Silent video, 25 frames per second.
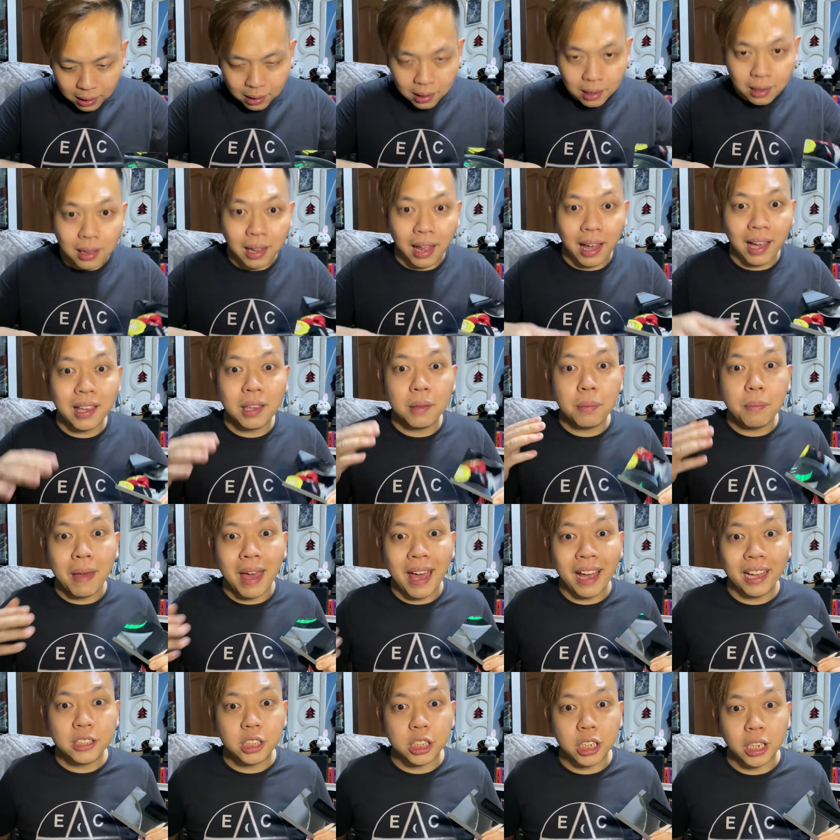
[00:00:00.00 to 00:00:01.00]
like
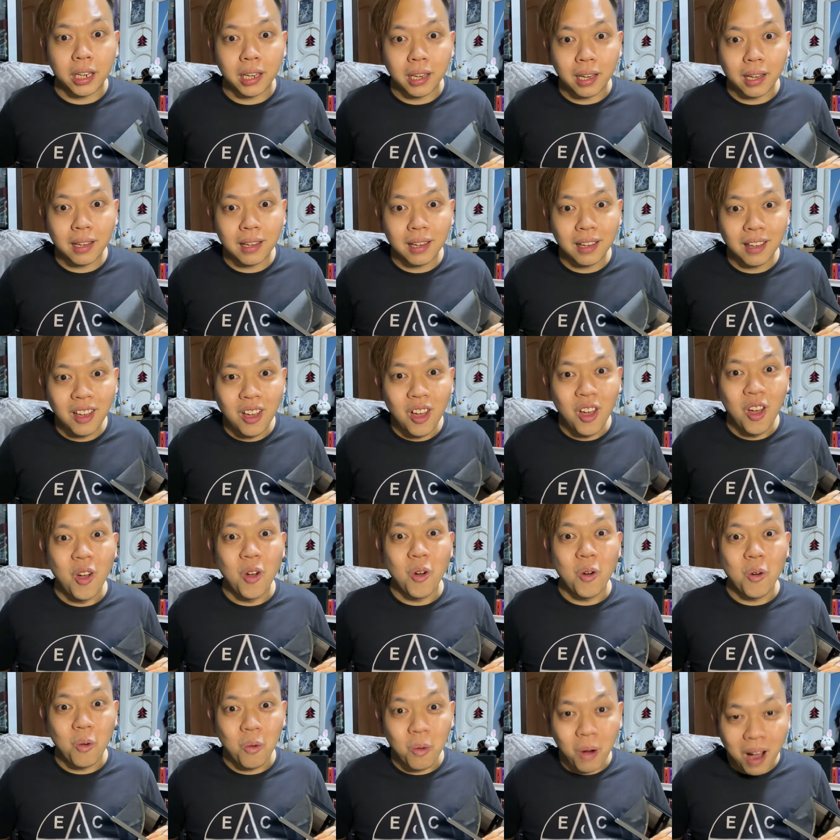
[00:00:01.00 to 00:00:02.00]
magic.
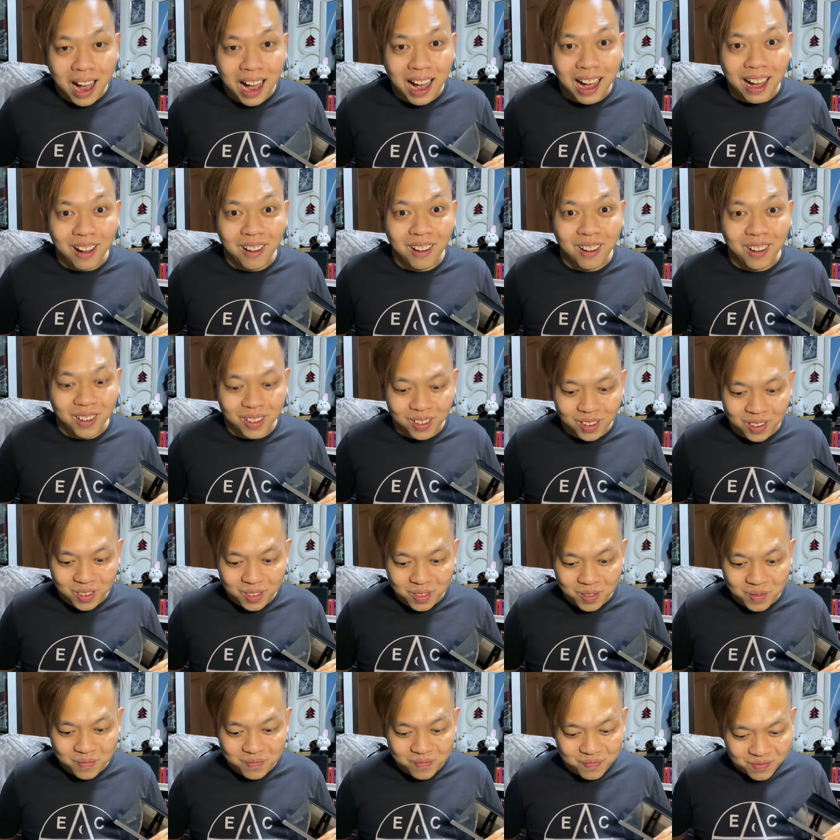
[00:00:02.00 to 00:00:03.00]
Wow!
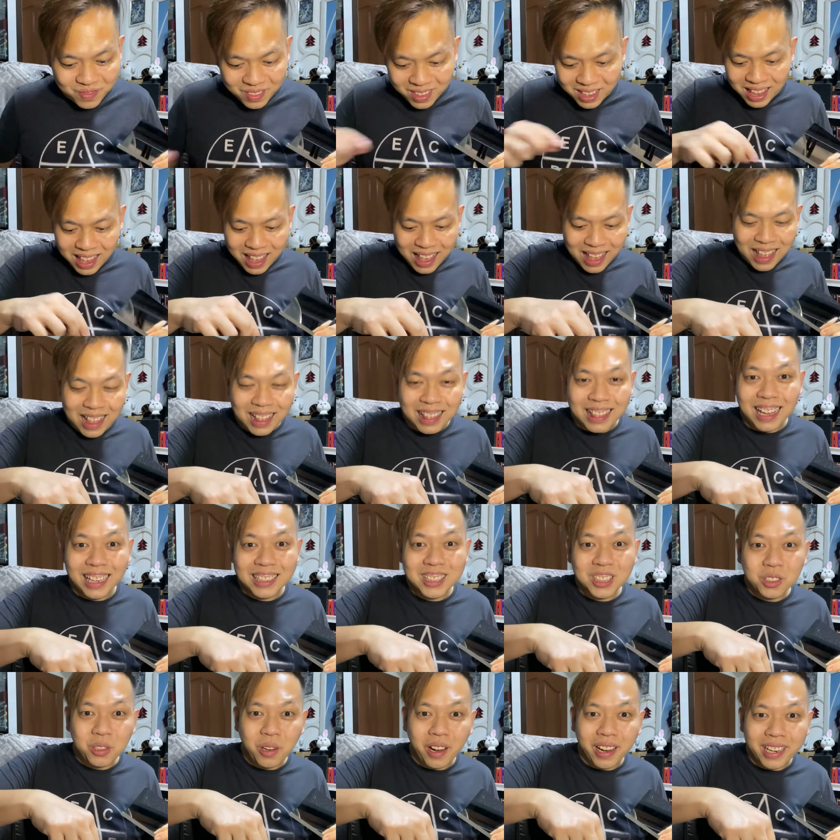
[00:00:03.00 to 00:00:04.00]
Let's
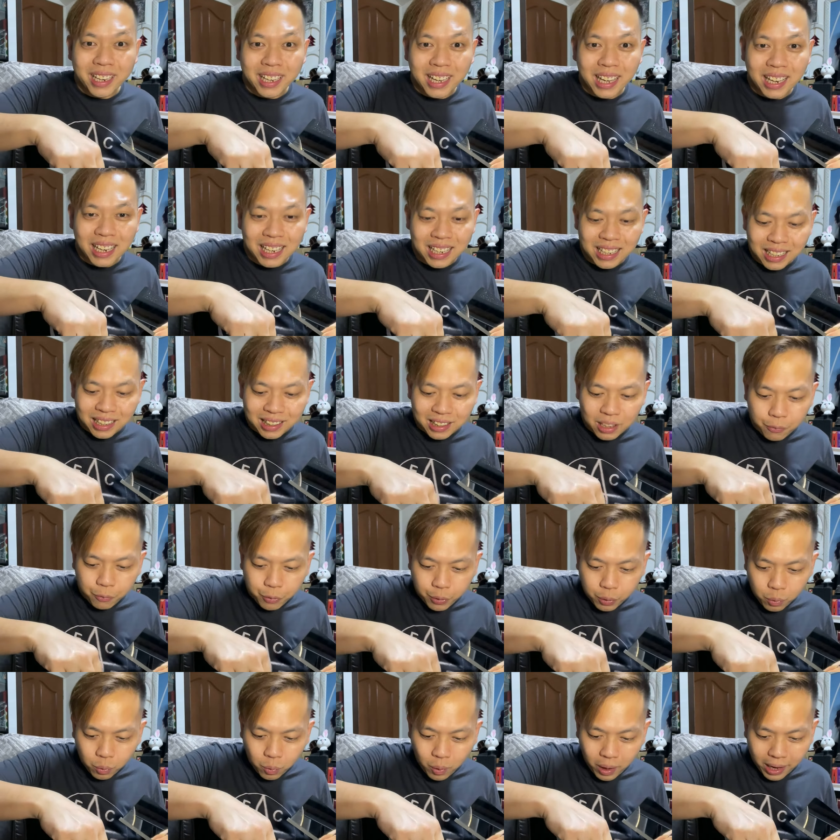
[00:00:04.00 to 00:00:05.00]
try it again in a
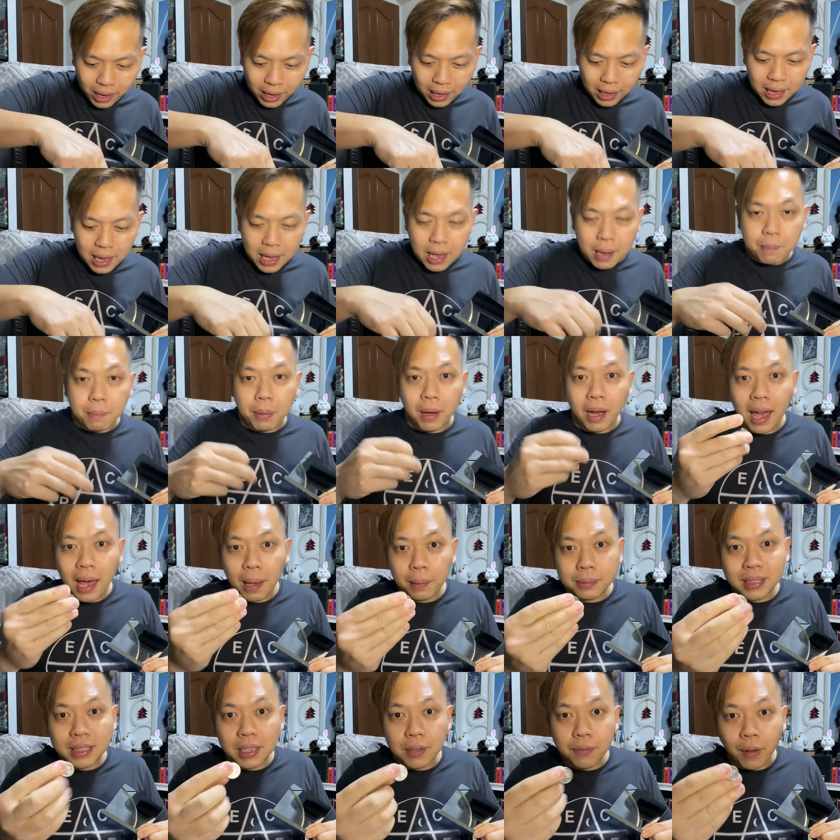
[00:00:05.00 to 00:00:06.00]
different way.
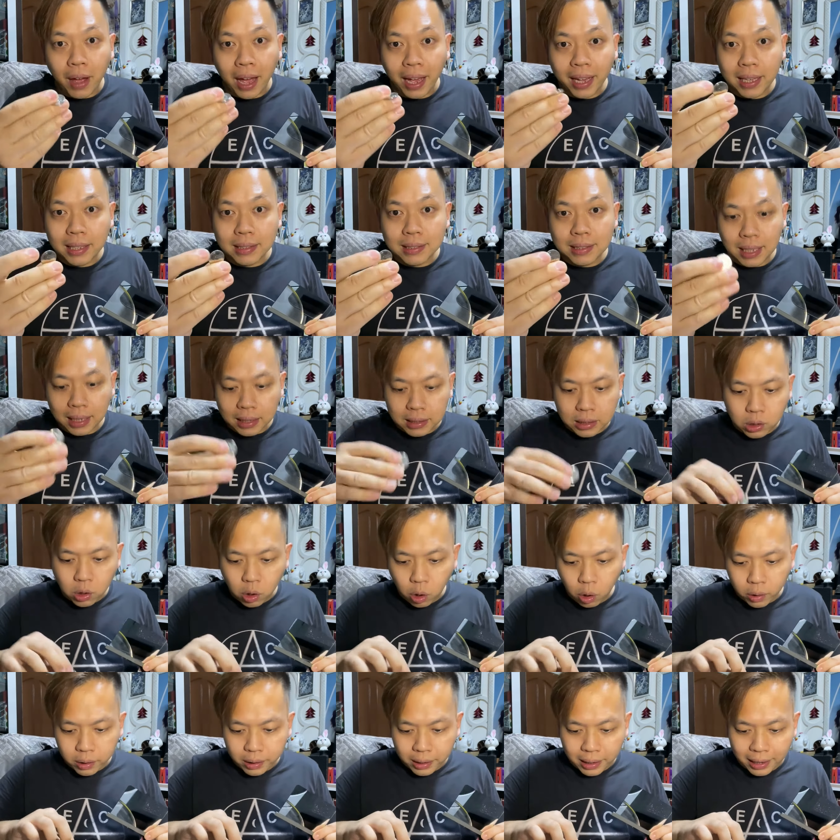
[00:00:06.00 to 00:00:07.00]
Perhaps if I can take the
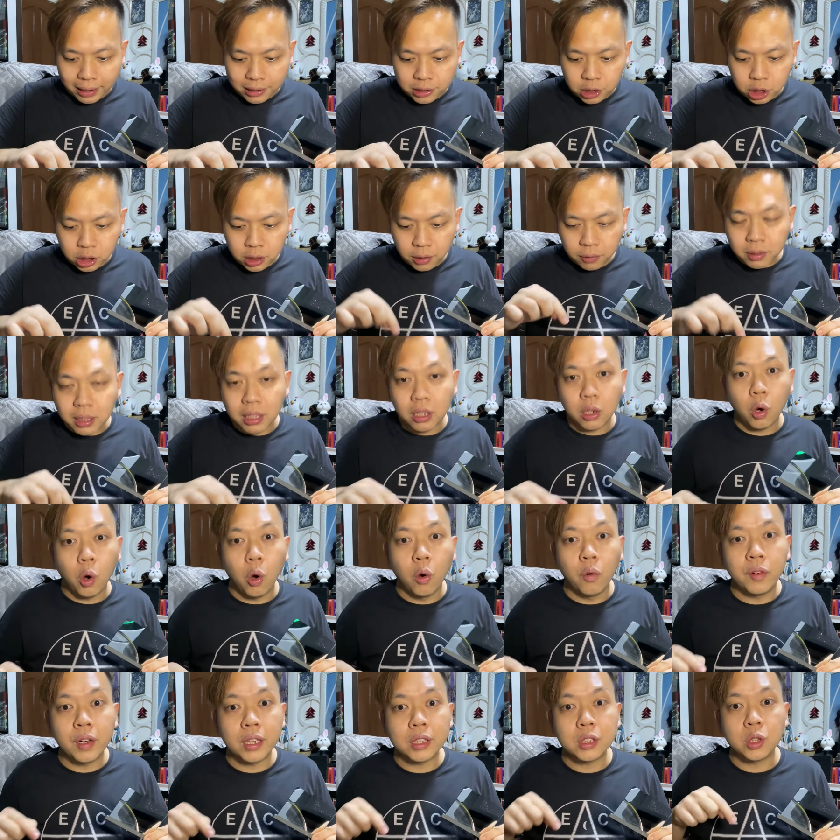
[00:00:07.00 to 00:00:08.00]
coin and shift it
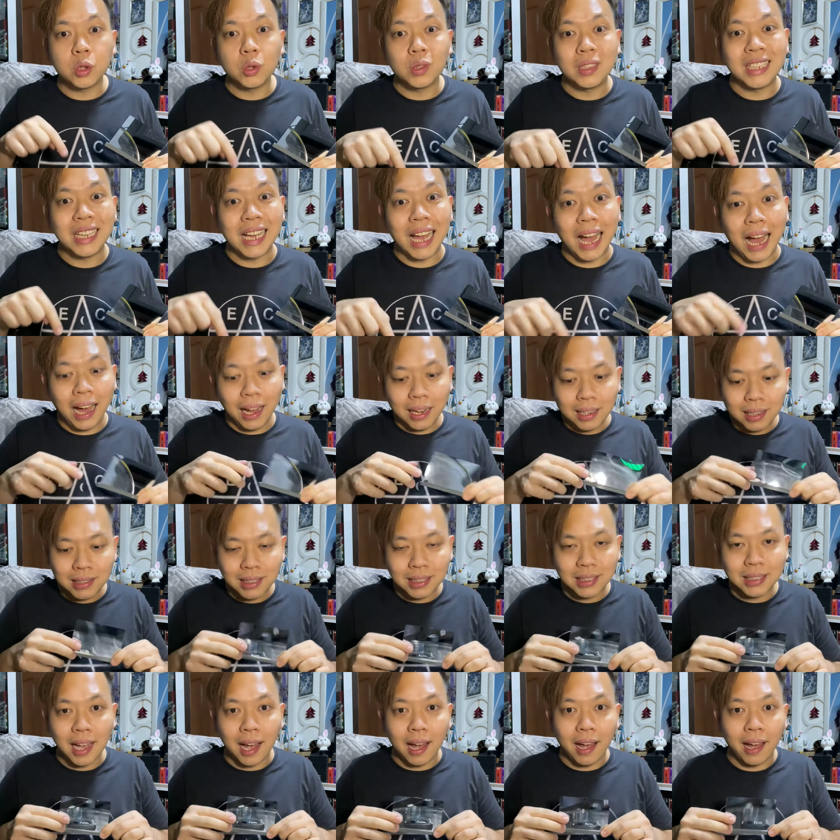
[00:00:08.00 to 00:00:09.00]
over to the other
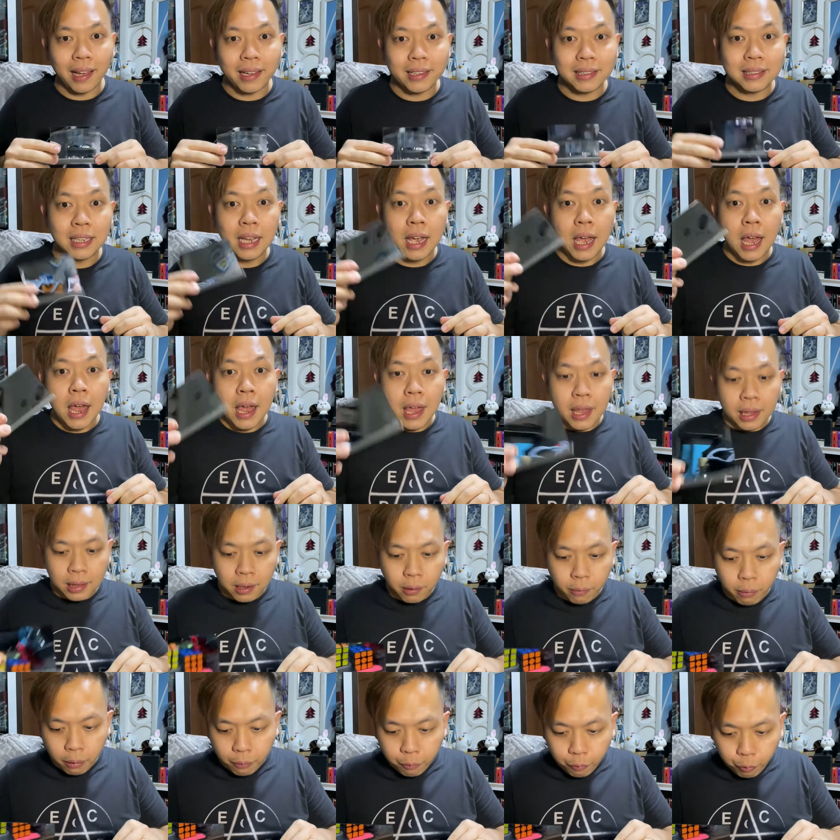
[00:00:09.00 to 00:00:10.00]
side, the
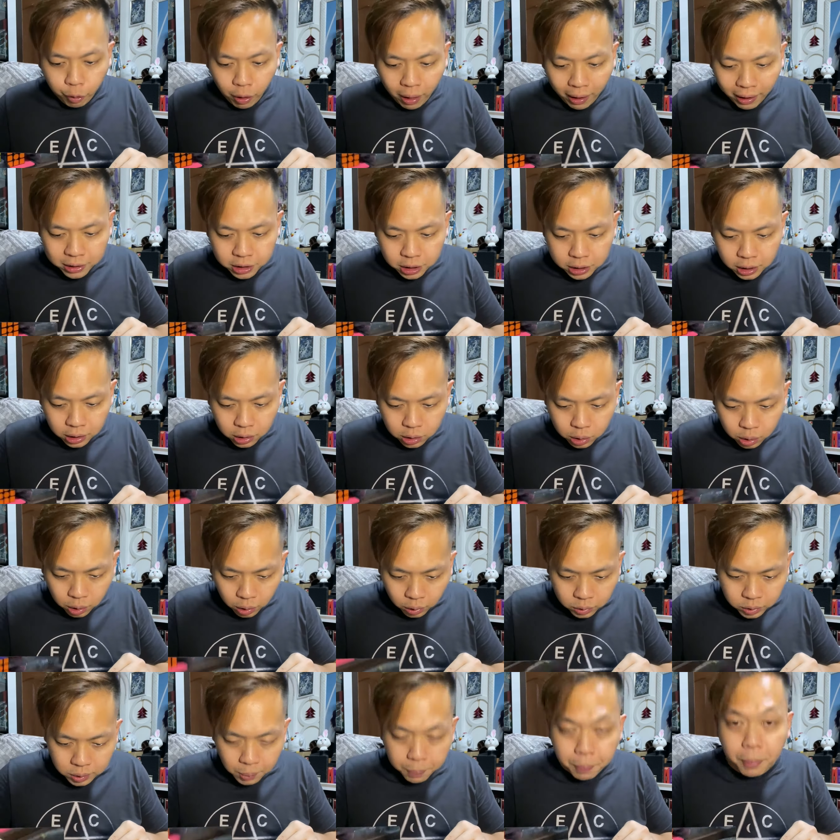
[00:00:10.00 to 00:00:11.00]
reflection could
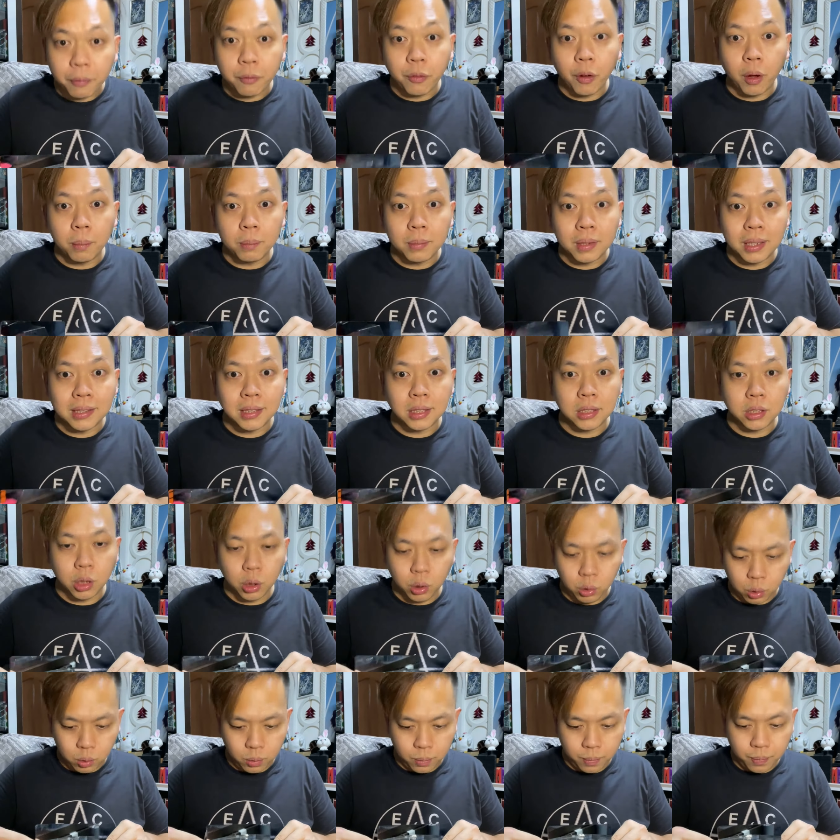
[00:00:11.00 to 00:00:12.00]
also perform this too.